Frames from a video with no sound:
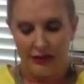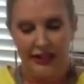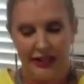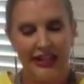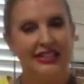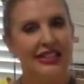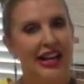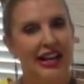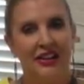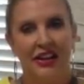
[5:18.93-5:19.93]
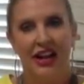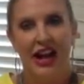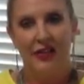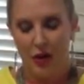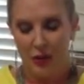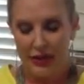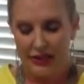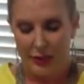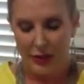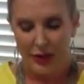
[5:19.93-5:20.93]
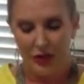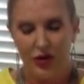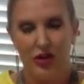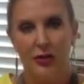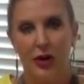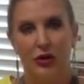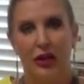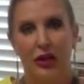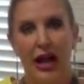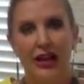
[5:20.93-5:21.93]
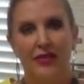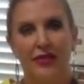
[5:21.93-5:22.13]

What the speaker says: Like I said, I've always been around cars my whole life.